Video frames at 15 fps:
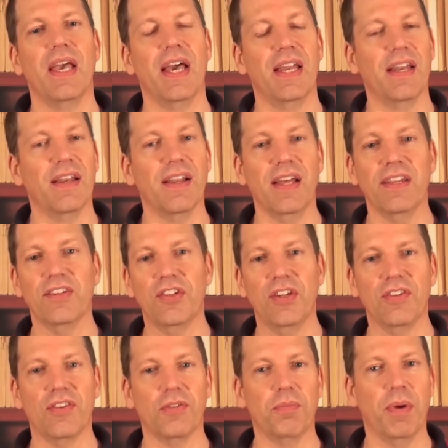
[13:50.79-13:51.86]
And unless
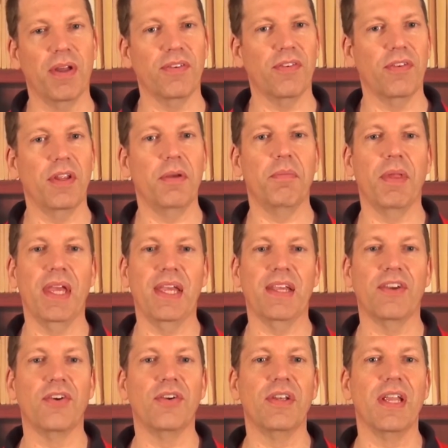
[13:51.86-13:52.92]
Jesus muzzled them, they
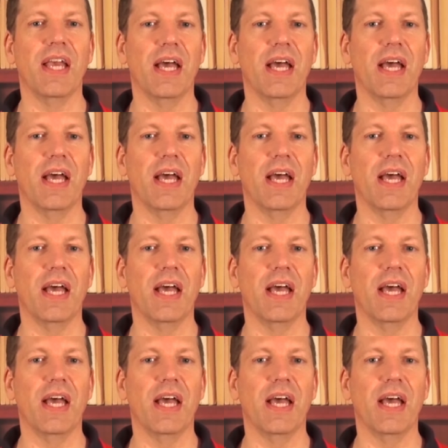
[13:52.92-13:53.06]
couldn't